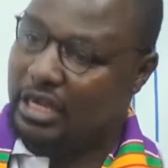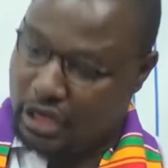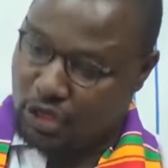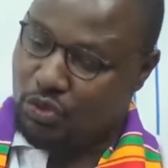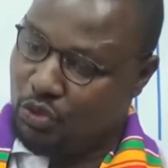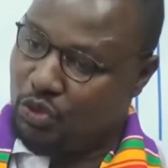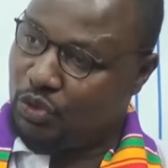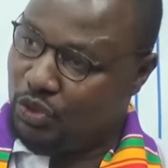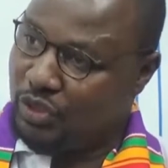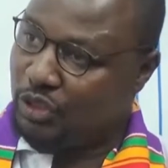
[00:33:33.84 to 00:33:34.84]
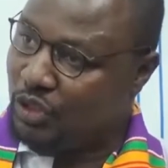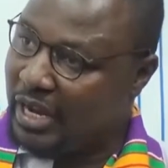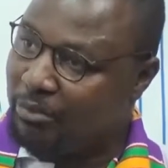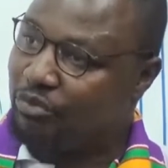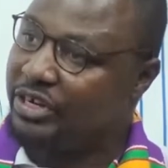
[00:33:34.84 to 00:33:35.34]
you
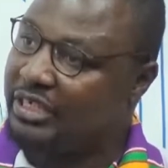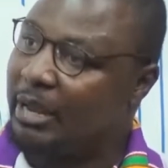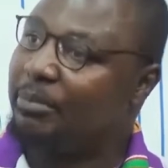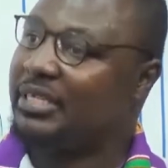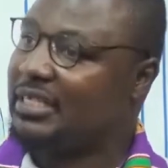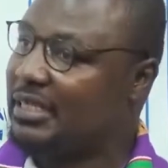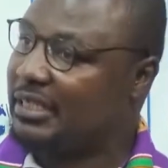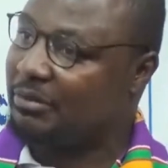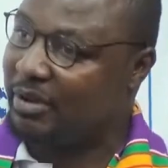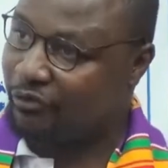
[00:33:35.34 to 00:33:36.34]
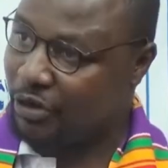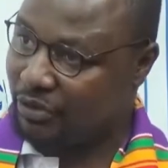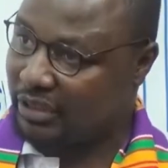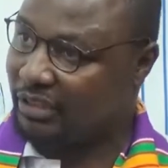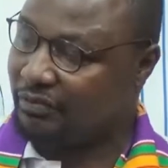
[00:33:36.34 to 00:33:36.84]
can print a personal statement for yourself.